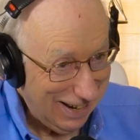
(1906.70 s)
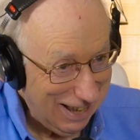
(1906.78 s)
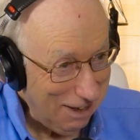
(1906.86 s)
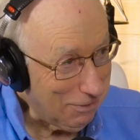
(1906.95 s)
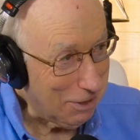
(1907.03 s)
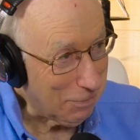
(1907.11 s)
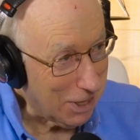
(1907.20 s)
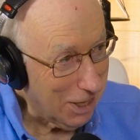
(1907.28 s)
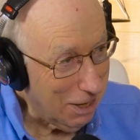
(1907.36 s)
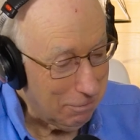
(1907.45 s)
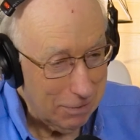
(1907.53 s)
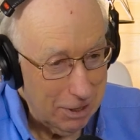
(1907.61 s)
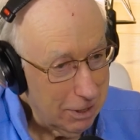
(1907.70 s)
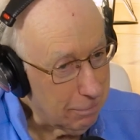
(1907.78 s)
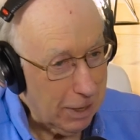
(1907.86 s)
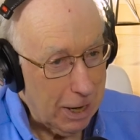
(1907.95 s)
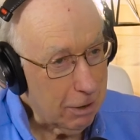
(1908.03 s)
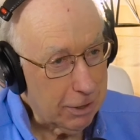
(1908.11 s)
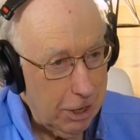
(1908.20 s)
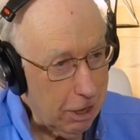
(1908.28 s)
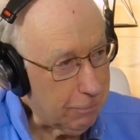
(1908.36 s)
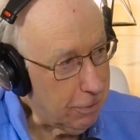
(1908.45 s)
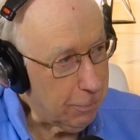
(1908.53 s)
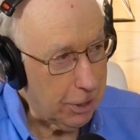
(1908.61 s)
and have them come, but I don't care
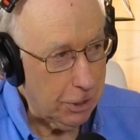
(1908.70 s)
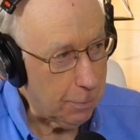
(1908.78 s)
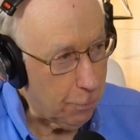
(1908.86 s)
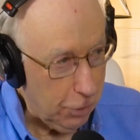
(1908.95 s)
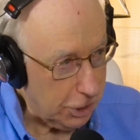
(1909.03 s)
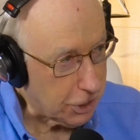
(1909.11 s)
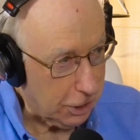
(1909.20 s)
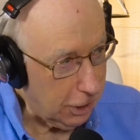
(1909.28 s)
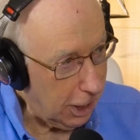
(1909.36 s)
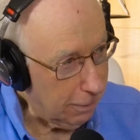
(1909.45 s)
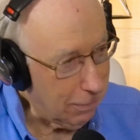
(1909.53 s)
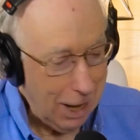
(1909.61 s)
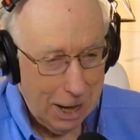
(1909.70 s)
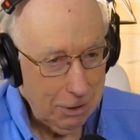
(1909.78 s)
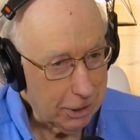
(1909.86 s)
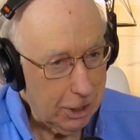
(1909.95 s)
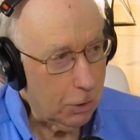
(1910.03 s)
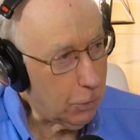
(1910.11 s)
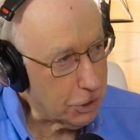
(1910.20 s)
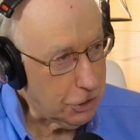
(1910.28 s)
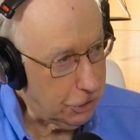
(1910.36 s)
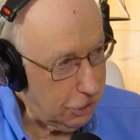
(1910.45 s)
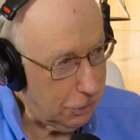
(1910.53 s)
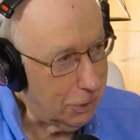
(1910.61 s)
if you bring your bridge club. I don't care what
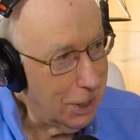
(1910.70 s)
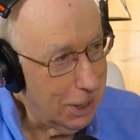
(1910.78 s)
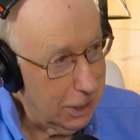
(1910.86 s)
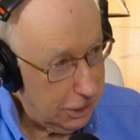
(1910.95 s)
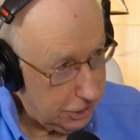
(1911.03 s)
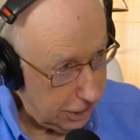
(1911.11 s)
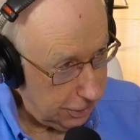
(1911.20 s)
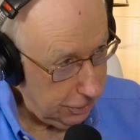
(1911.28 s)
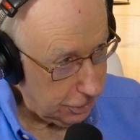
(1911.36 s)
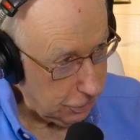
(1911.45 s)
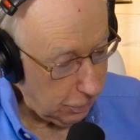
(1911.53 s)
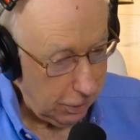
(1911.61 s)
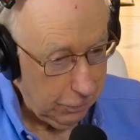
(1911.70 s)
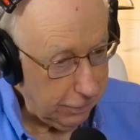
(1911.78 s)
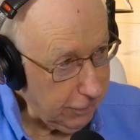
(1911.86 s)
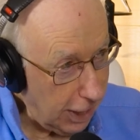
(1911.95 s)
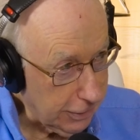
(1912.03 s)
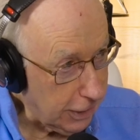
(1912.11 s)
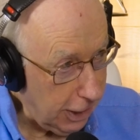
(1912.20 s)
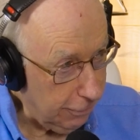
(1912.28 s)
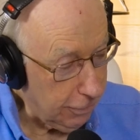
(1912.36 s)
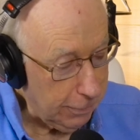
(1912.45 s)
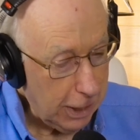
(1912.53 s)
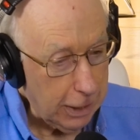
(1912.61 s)
you do. Send the 20. We've got to
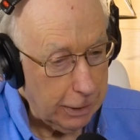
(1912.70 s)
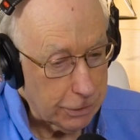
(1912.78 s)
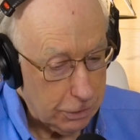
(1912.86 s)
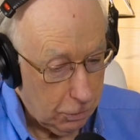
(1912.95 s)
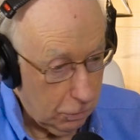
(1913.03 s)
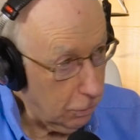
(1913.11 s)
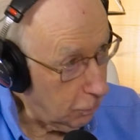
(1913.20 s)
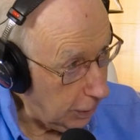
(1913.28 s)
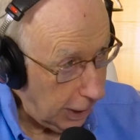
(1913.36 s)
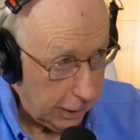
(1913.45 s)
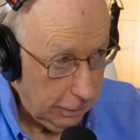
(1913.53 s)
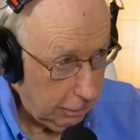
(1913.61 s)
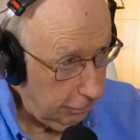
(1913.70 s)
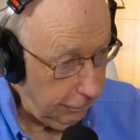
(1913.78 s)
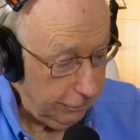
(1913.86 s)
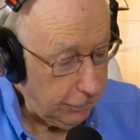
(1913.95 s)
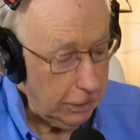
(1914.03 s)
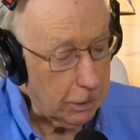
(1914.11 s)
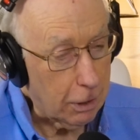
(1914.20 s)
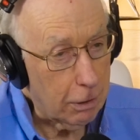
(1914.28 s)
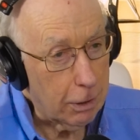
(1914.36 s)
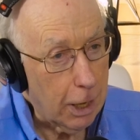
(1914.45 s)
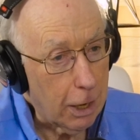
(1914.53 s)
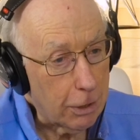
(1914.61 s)
have the money. So we got
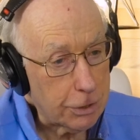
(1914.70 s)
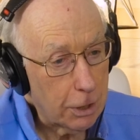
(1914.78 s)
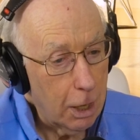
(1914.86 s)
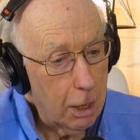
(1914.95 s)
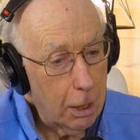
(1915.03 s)
$1,500.